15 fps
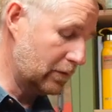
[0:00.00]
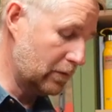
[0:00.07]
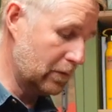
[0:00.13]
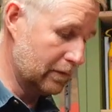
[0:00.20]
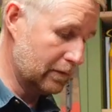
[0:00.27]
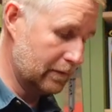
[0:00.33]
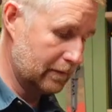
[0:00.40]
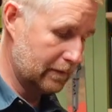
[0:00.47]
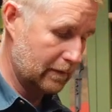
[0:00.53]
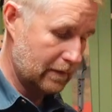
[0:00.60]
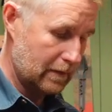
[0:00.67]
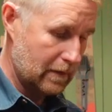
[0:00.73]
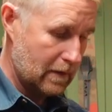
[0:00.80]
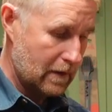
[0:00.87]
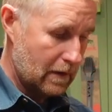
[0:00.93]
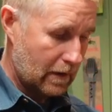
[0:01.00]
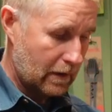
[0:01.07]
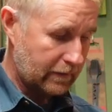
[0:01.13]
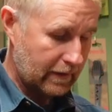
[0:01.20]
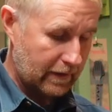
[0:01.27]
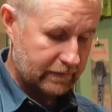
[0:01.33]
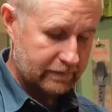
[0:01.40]
all.
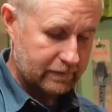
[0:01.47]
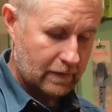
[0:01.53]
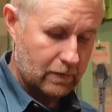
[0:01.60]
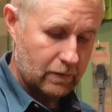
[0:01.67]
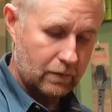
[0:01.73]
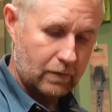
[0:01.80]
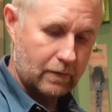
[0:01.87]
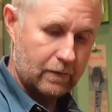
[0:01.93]
Okay, so